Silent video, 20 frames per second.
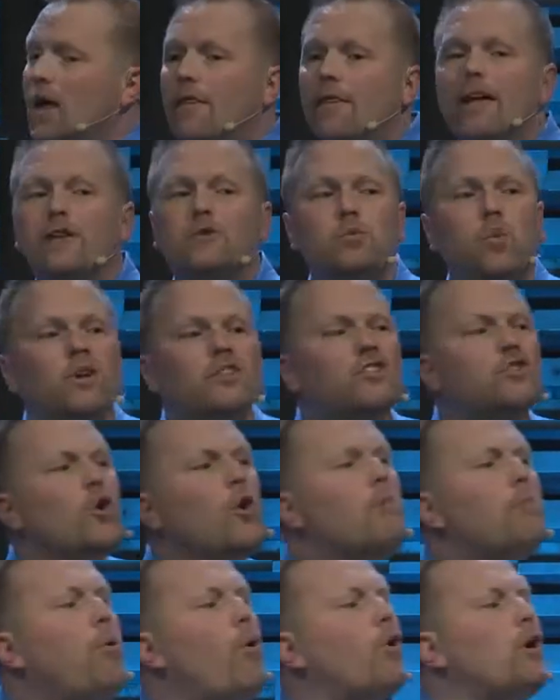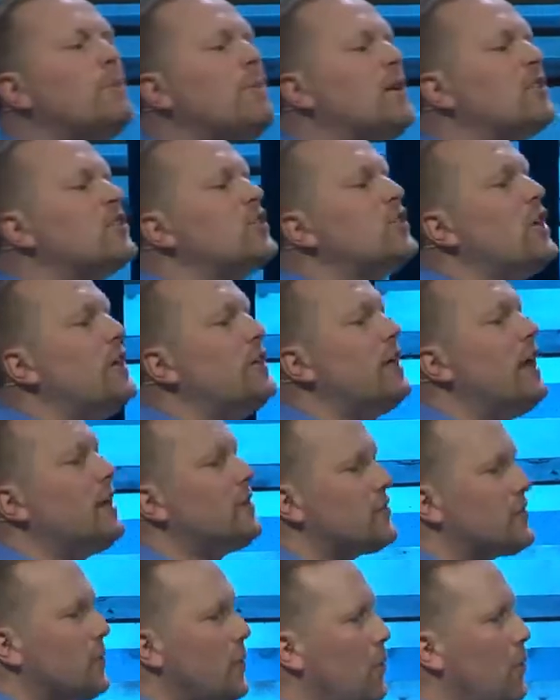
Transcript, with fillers: That's what's so important about Sundays.